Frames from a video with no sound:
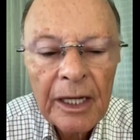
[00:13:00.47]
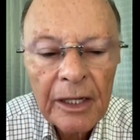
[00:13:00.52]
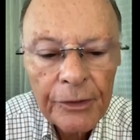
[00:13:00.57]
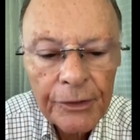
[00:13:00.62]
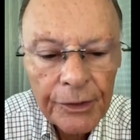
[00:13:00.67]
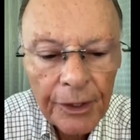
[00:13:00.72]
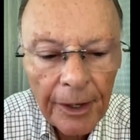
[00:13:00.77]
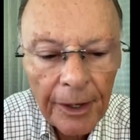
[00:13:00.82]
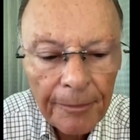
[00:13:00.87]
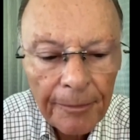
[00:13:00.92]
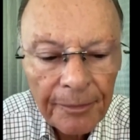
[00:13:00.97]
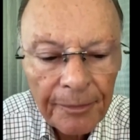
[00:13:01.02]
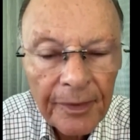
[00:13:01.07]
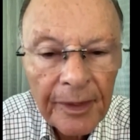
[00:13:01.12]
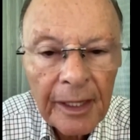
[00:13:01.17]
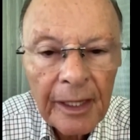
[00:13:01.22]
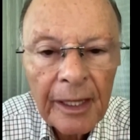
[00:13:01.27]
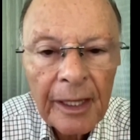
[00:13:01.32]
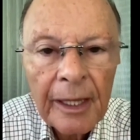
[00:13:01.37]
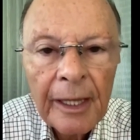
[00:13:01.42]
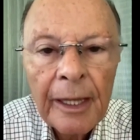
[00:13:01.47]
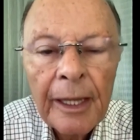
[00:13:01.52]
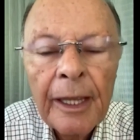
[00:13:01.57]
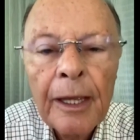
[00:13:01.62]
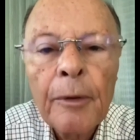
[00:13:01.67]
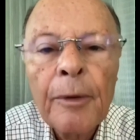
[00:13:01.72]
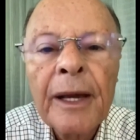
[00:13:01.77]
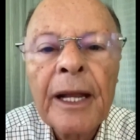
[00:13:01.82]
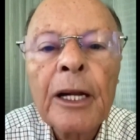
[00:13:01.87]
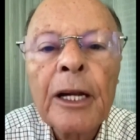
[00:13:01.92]
the devil's
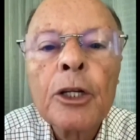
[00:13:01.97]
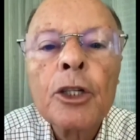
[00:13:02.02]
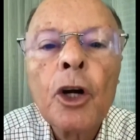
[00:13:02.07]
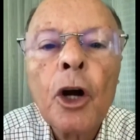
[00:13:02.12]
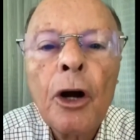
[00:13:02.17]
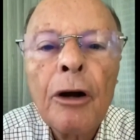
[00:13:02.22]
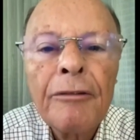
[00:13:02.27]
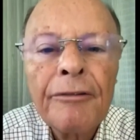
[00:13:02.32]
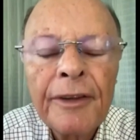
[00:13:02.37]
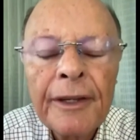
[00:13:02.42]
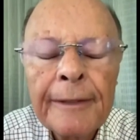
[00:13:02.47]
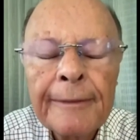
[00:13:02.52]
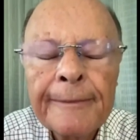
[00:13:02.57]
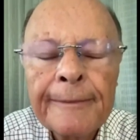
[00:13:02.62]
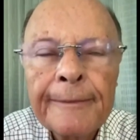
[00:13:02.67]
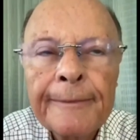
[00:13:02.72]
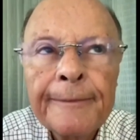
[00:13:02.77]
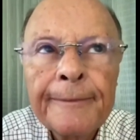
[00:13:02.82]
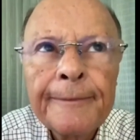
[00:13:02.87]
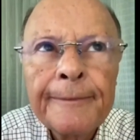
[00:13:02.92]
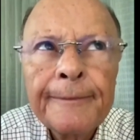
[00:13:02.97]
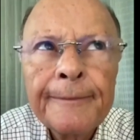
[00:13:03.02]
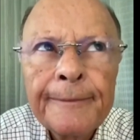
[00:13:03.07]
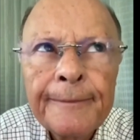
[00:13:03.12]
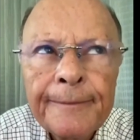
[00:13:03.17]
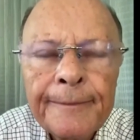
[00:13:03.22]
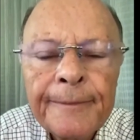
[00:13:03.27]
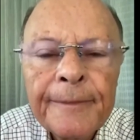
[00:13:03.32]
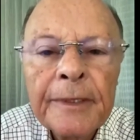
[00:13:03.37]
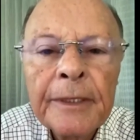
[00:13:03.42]
trap. I was
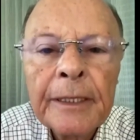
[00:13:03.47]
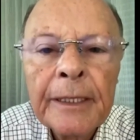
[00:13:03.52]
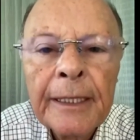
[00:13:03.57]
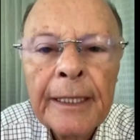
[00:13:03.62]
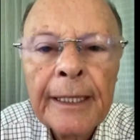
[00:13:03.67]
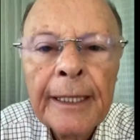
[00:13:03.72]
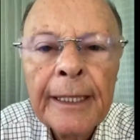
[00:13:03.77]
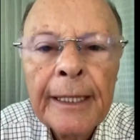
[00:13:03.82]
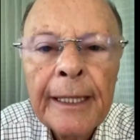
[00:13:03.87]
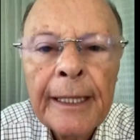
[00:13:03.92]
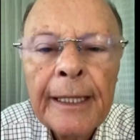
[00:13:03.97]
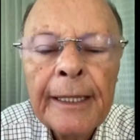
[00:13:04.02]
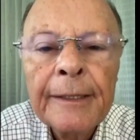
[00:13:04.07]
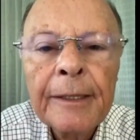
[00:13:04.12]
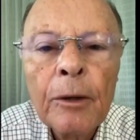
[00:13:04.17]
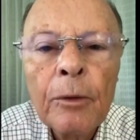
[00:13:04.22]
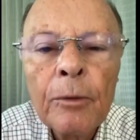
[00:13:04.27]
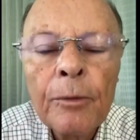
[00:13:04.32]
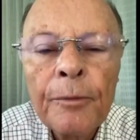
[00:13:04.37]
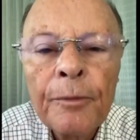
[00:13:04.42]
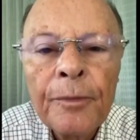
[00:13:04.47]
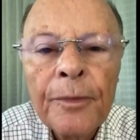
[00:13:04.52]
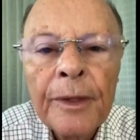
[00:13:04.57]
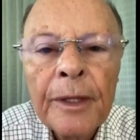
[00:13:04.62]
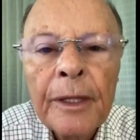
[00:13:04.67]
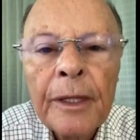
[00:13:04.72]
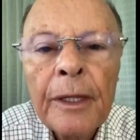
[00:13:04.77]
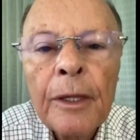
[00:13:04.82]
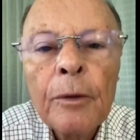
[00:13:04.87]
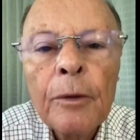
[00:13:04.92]
young,
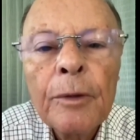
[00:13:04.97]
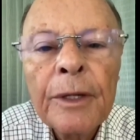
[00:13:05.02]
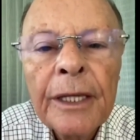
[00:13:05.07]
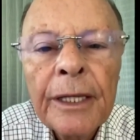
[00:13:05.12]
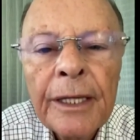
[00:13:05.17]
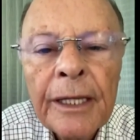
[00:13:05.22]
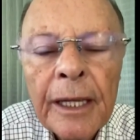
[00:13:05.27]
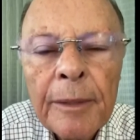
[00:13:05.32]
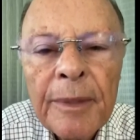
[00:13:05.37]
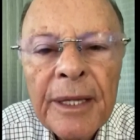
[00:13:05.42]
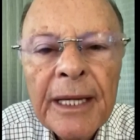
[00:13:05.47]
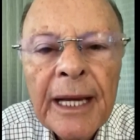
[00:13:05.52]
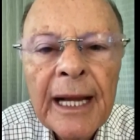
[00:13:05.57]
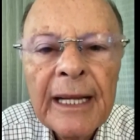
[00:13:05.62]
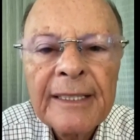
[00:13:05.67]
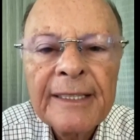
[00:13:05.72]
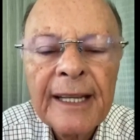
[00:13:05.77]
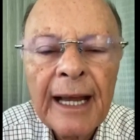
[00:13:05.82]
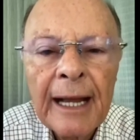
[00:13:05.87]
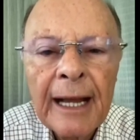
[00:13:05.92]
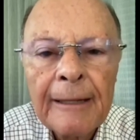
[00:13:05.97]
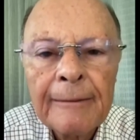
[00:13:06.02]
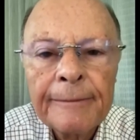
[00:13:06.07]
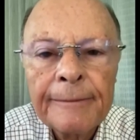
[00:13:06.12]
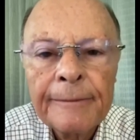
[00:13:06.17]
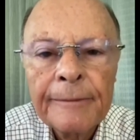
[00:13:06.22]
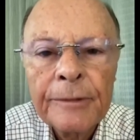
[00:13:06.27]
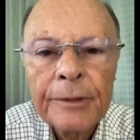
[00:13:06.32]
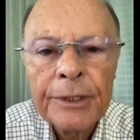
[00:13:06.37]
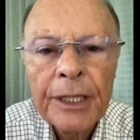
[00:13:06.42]
and I
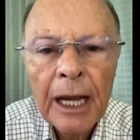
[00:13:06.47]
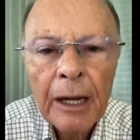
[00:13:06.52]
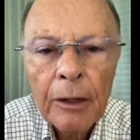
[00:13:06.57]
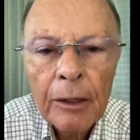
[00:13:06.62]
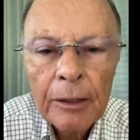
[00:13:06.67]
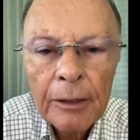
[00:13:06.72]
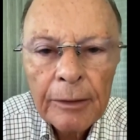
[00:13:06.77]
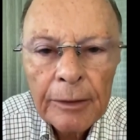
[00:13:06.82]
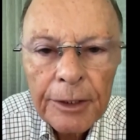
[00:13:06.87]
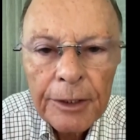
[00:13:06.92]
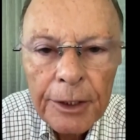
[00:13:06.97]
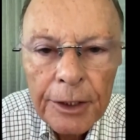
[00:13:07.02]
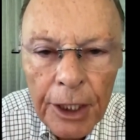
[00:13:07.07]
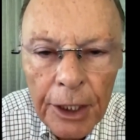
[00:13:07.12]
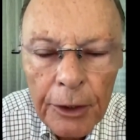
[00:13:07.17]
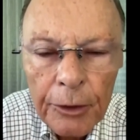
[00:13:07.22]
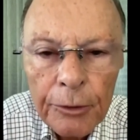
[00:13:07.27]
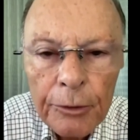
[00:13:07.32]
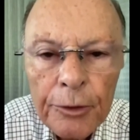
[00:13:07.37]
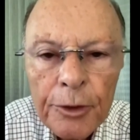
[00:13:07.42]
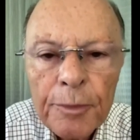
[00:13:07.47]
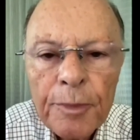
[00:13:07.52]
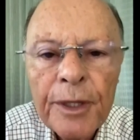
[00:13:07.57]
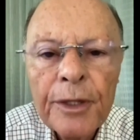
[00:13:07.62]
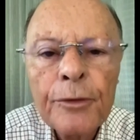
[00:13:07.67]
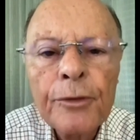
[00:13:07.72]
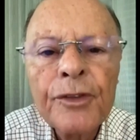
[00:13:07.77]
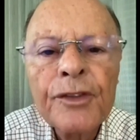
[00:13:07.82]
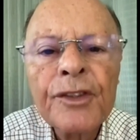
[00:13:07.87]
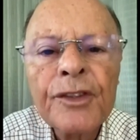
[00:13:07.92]
wanted to get
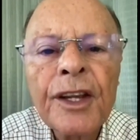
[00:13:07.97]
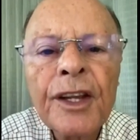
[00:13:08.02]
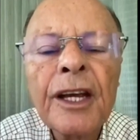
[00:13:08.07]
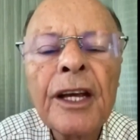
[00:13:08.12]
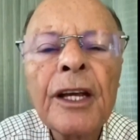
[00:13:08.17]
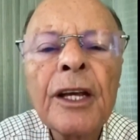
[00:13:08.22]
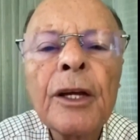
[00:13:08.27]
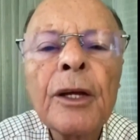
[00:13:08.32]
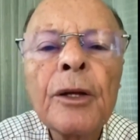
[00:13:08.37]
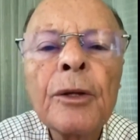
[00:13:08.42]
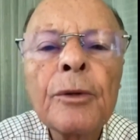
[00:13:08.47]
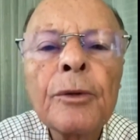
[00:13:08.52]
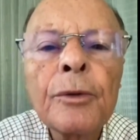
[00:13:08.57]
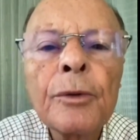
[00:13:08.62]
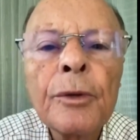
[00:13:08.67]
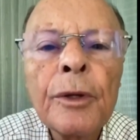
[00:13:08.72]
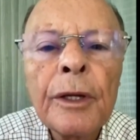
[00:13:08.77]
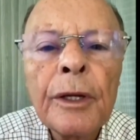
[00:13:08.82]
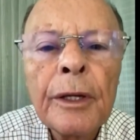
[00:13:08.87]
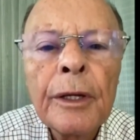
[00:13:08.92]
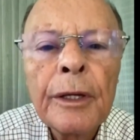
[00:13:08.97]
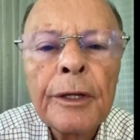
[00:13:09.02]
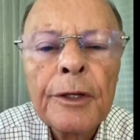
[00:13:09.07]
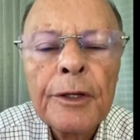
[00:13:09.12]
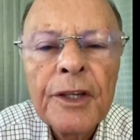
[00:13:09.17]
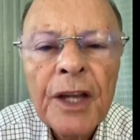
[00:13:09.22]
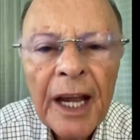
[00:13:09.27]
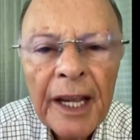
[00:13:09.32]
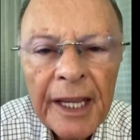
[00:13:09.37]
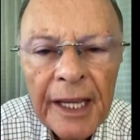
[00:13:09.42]
married, because I had the Holy
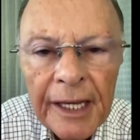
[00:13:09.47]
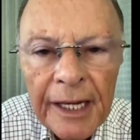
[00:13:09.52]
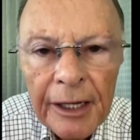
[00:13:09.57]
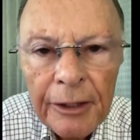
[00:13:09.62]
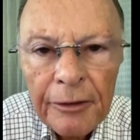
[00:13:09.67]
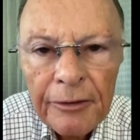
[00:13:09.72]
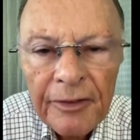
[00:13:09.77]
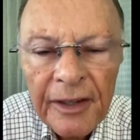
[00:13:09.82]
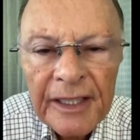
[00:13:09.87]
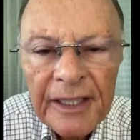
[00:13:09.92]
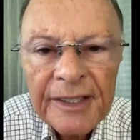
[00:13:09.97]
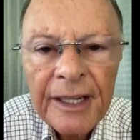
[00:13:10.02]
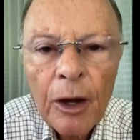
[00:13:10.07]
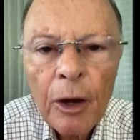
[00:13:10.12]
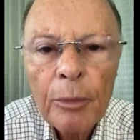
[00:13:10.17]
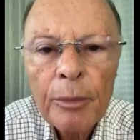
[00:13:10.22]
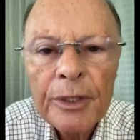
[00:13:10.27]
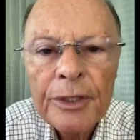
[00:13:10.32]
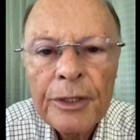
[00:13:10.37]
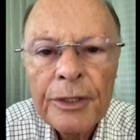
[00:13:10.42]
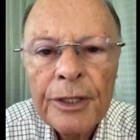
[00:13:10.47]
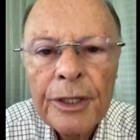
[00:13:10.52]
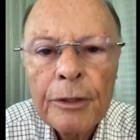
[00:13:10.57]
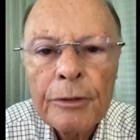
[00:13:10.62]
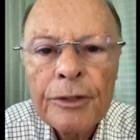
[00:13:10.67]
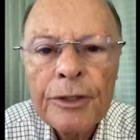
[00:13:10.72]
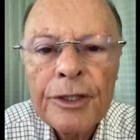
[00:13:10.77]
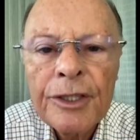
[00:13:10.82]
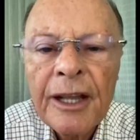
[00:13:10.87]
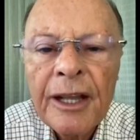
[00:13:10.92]
Spirit. I
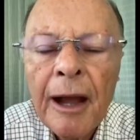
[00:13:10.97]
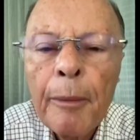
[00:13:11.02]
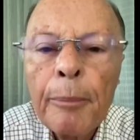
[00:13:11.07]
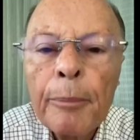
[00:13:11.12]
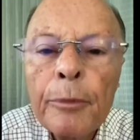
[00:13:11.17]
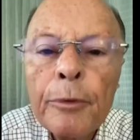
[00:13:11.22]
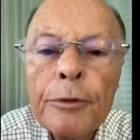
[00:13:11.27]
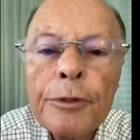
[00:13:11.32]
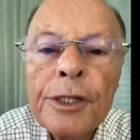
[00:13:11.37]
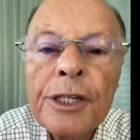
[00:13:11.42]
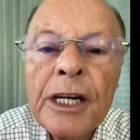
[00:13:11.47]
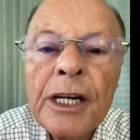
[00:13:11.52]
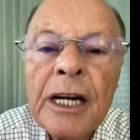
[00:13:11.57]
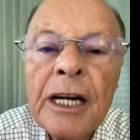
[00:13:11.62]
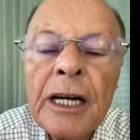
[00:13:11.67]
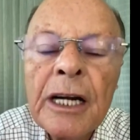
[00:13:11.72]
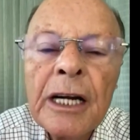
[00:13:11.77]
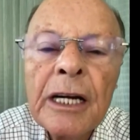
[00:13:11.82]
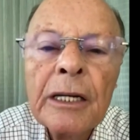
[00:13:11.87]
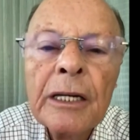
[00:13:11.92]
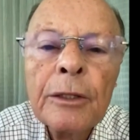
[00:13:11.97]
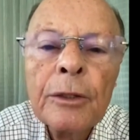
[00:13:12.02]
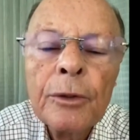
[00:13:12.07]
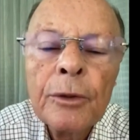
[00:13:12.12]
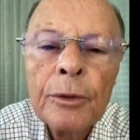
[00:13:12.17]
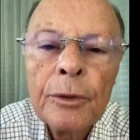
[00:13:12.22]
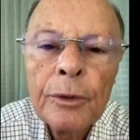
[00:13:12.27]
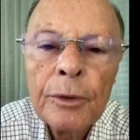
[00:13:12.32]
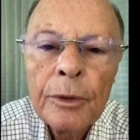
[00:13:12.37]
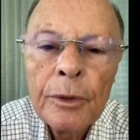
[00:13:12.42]
wanted to do the work of God,
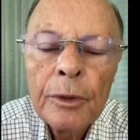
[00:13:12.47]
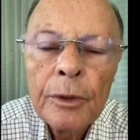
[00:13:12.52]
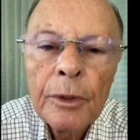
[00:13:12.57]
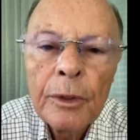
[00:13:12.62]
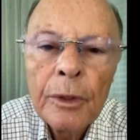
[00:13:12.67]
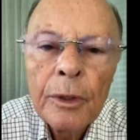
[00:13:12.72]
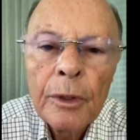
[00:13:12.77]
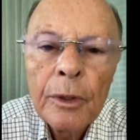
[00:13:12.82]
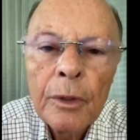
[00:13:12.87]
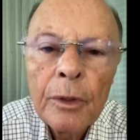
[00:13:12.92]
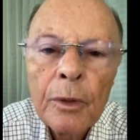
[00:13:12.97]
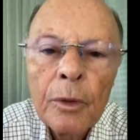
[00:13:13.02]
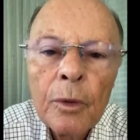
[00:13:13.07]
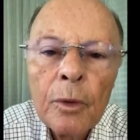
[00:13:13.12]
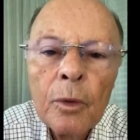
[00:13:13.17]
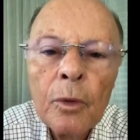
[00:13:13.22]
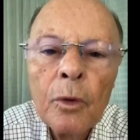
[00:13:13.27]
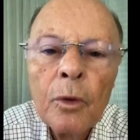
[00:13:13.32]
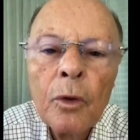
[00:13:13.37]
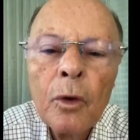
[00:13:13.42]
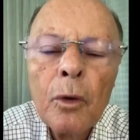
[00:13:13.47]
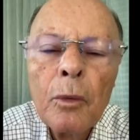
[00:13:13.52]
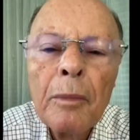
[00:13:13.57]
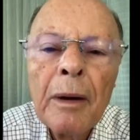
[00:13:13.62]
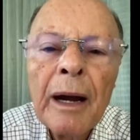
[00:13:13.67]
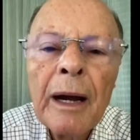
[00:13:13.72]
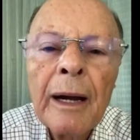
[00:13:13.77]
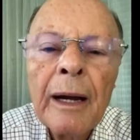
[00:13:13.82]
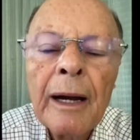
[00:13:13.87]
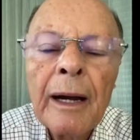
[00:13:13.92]
so I was looking now
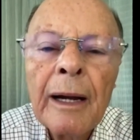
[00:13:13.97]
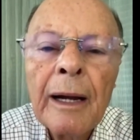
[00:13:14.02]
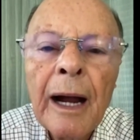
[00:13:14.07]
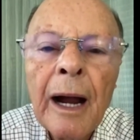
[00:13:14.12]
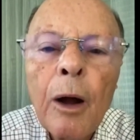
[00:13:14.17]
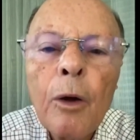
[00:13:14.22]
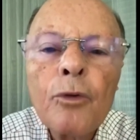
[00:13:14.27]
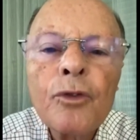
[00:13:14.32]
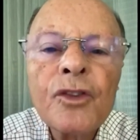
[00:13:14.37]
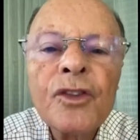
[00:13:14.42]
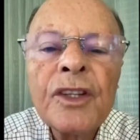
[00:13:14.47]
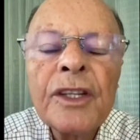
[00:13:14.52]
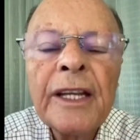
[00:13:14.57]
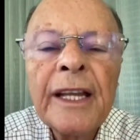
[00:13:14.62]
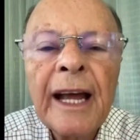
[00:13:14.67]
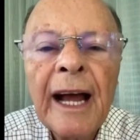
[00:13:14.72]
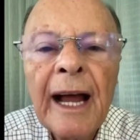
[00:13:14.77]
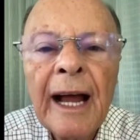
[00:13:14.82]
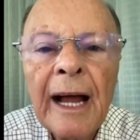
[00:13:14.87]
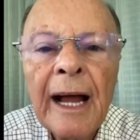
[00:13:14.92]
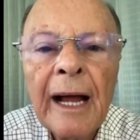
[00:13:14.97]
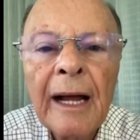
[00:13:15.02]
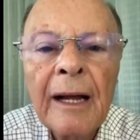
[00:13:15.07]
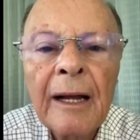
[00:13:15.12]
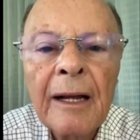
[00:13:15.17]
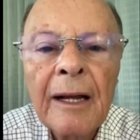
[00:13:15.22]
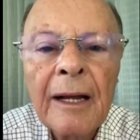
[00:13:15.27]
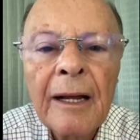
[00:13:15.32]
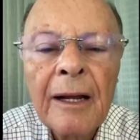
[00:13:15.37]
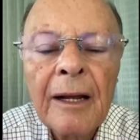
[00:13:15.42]
for
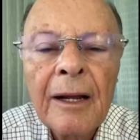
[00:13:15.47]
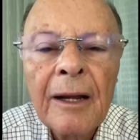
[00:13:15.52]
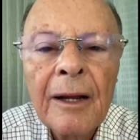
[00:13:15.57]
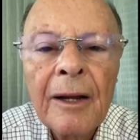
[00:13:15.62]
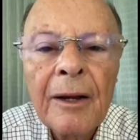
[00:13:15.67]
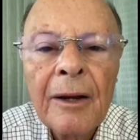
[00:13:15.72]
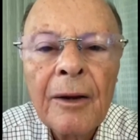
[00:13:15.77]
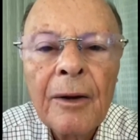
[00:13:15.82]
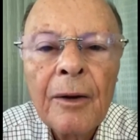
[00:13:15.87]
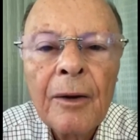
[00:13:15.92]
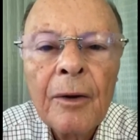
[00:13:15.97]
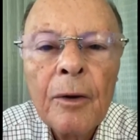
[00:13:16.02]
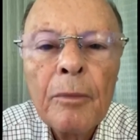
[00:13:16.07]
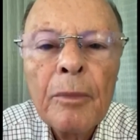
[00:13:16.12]
a partner,